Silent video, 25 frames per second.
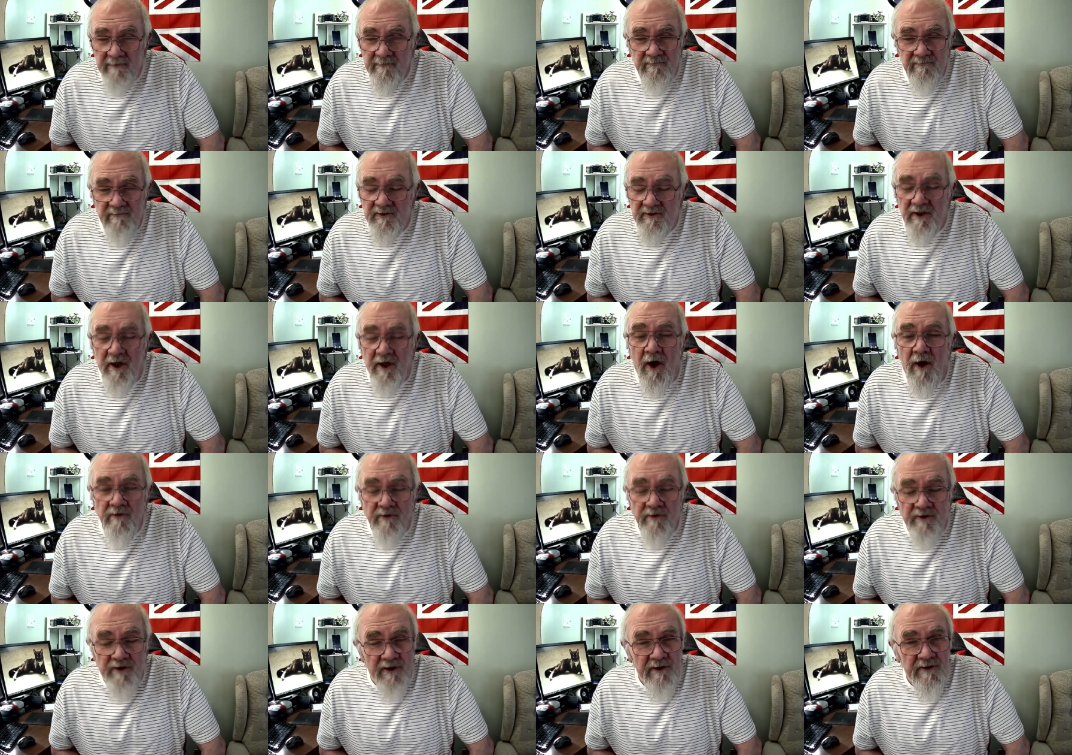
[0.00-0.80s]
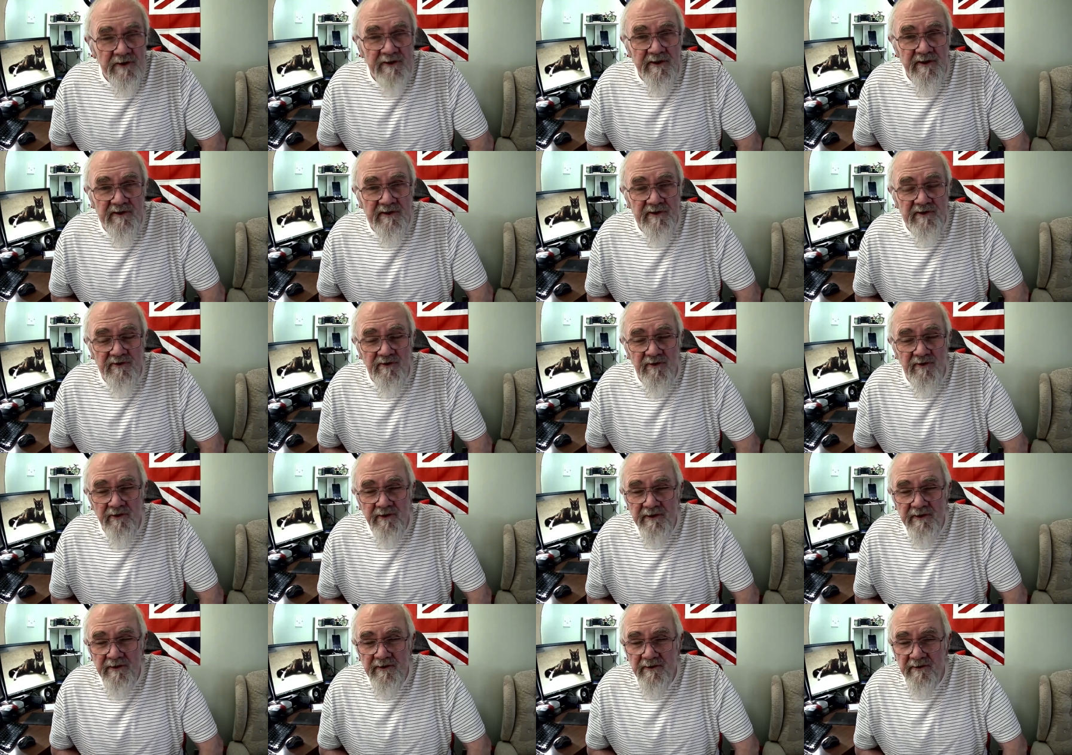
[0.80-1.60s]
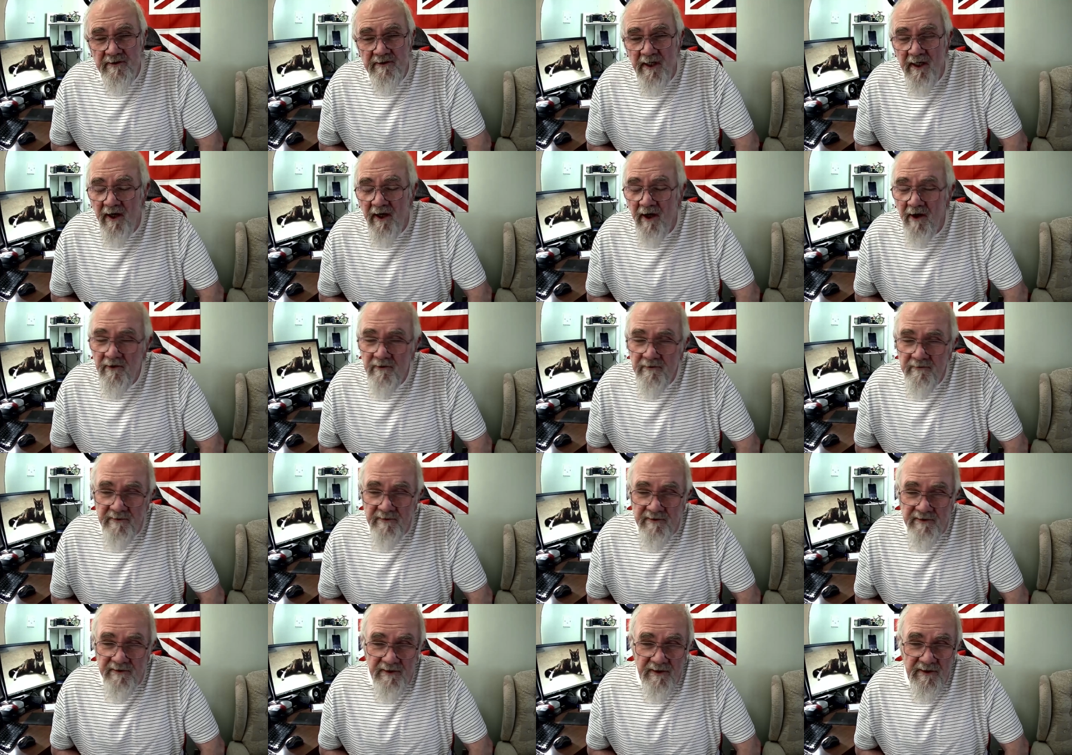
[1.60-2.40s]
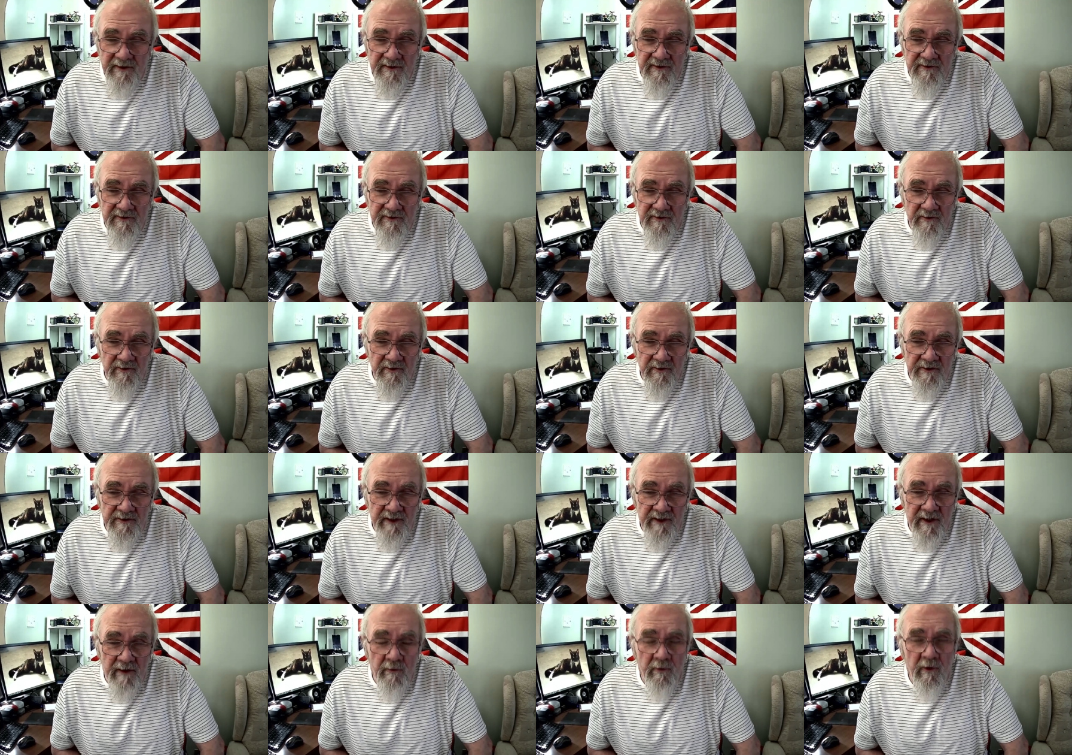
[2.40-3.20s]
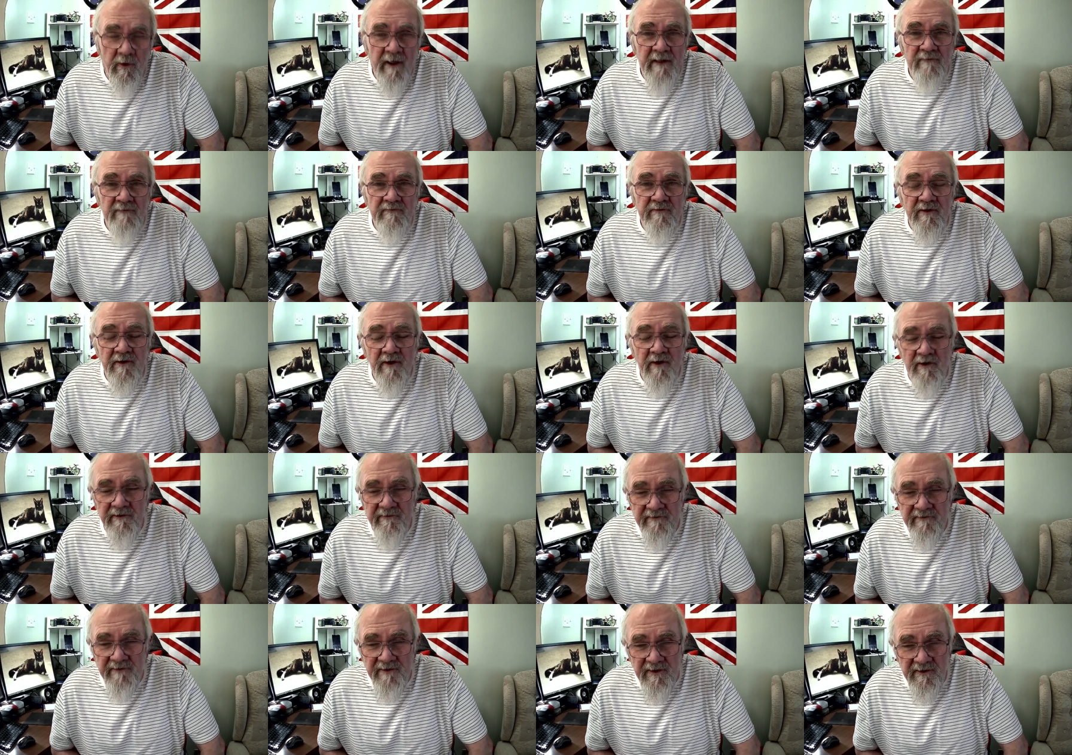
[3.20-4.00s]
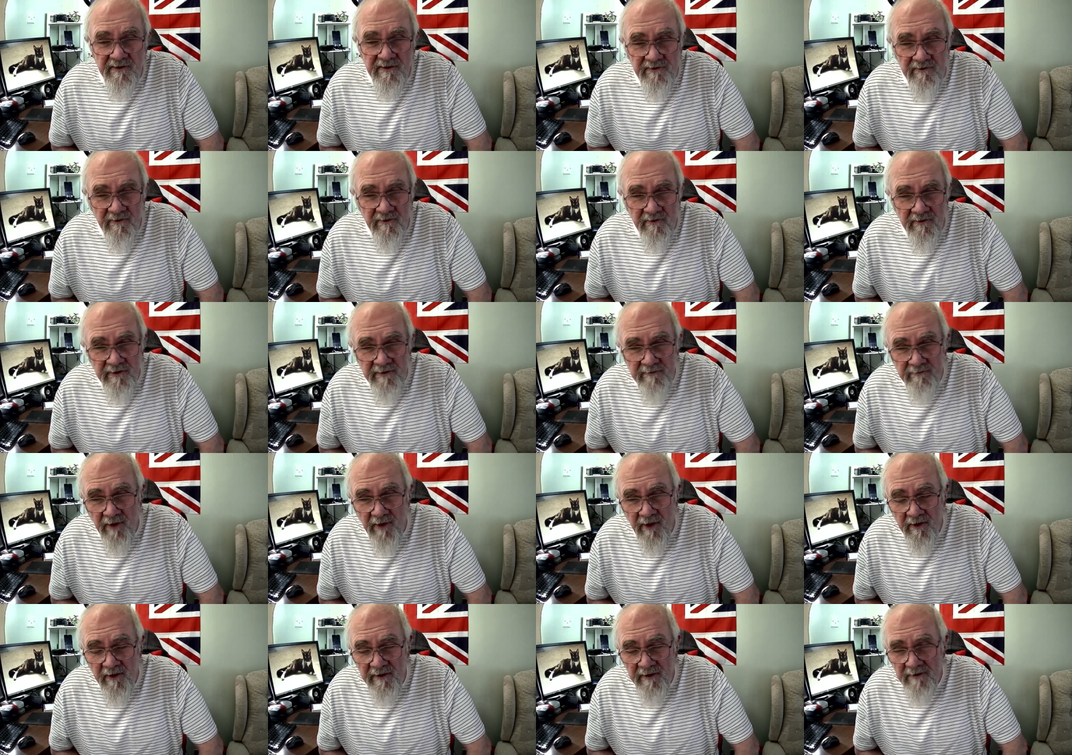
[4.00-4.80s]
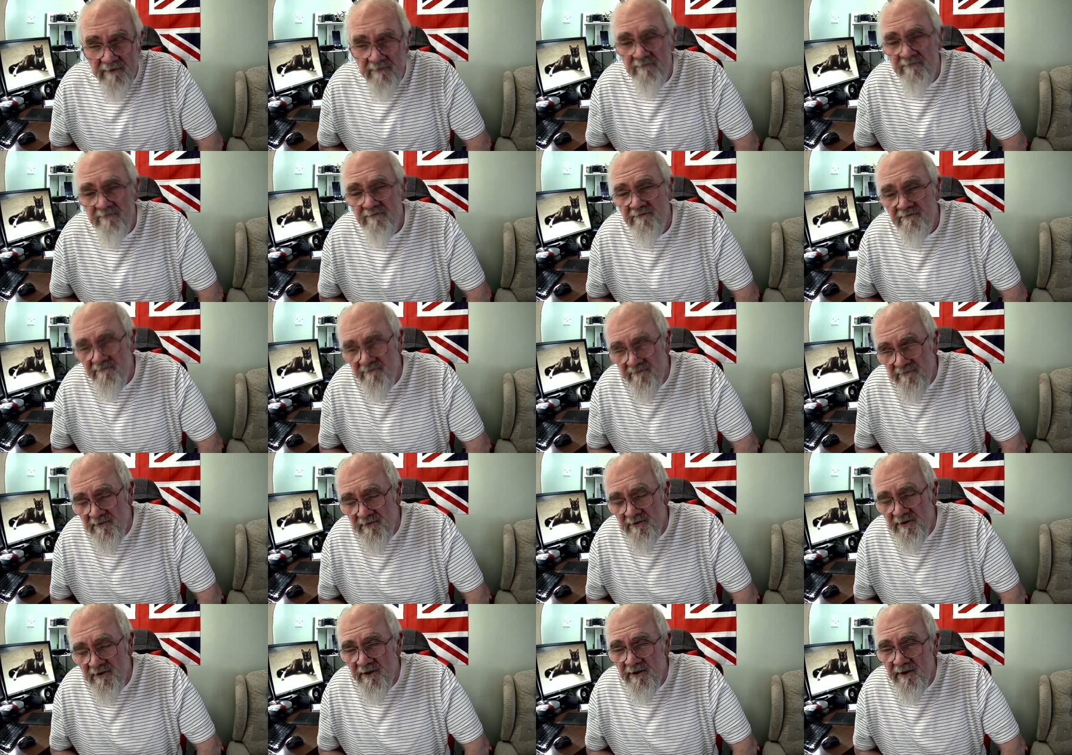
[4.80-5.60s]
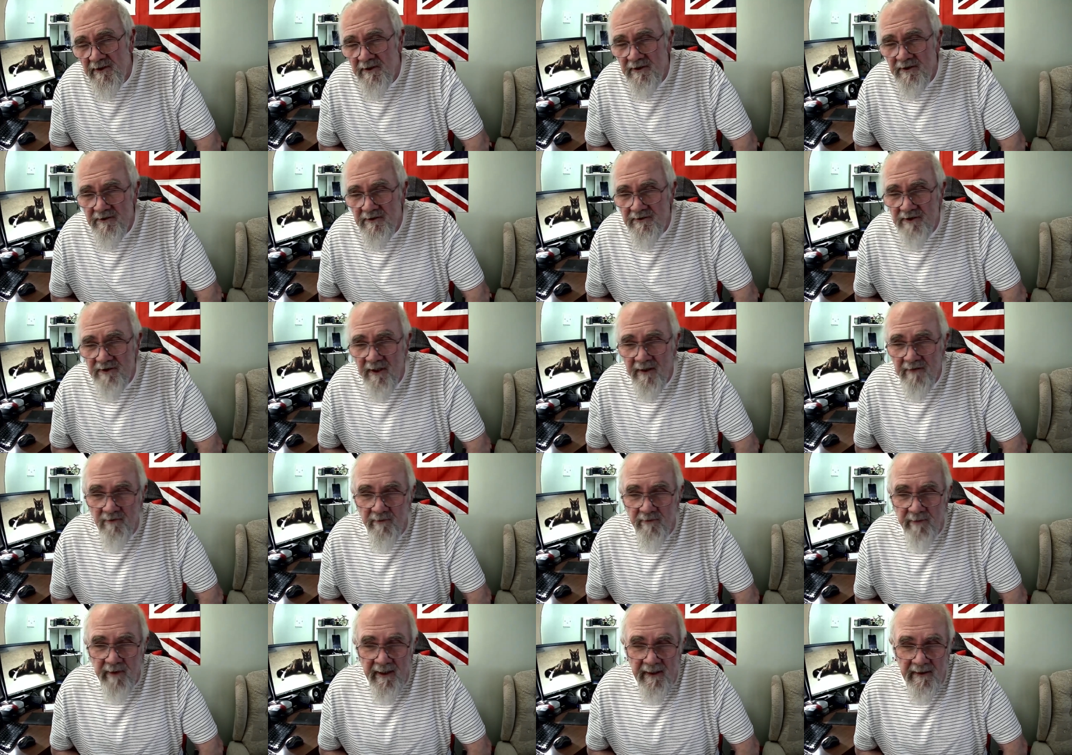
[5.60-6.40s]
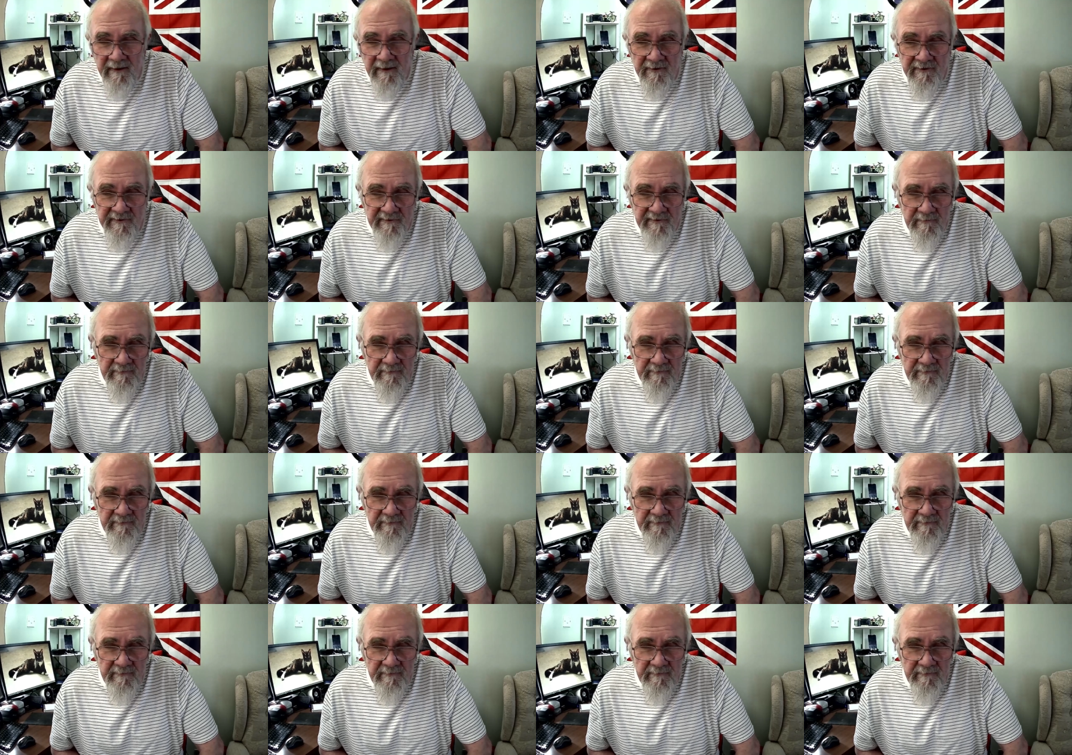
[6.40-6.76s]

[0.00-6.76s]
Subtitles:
culture destroyed, their homes destroyed, their way of life destroyed by channel paddlers.